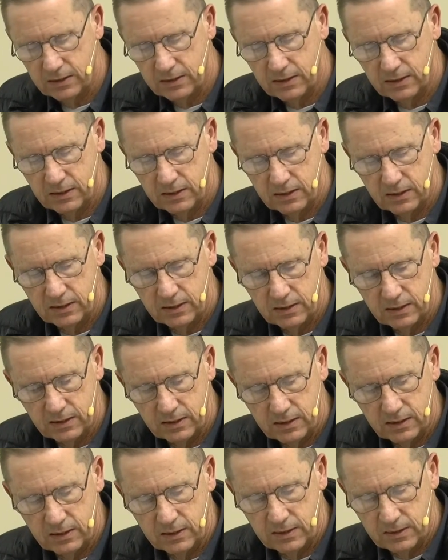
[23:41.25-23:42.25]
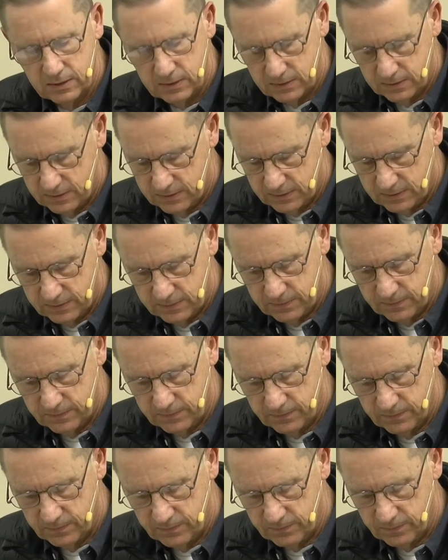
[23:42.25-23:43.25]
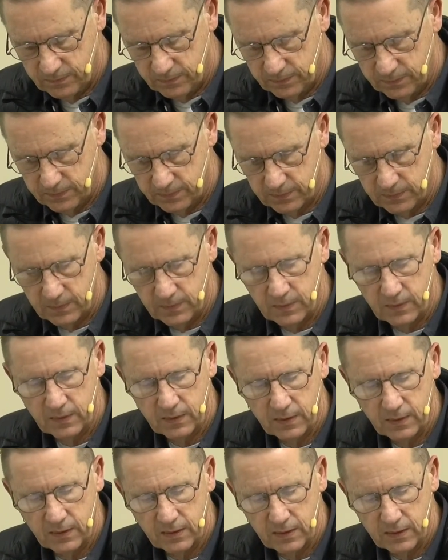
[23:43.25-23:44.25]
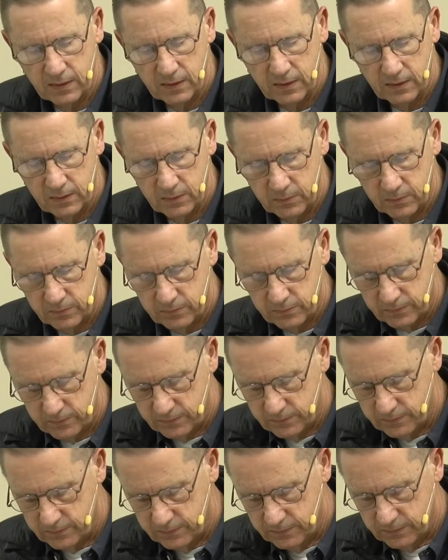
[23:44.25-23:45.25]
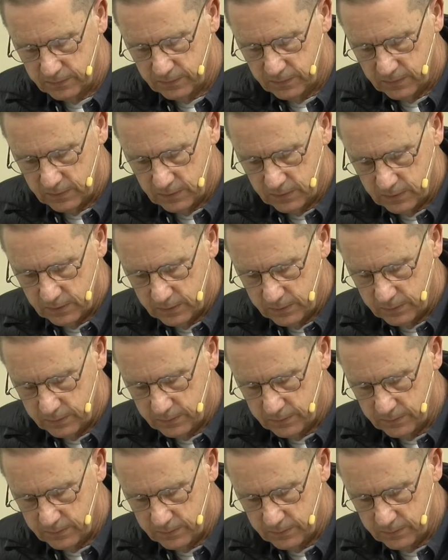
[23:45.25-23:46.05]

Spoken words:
(silence)